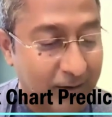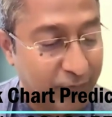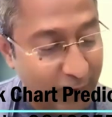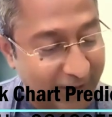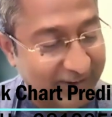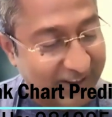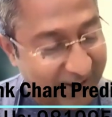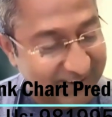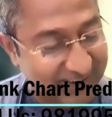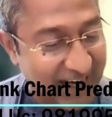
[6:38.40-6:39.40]
If you
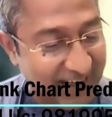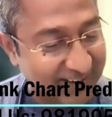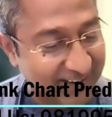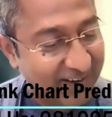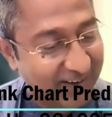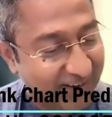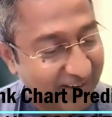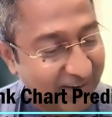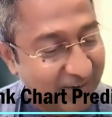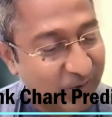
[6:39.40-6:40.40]
achieve that,
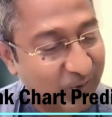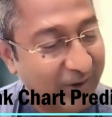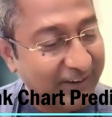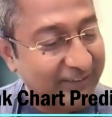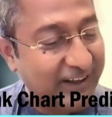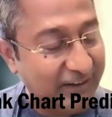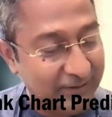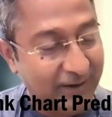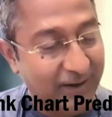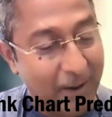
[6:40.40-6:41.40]
you have achieved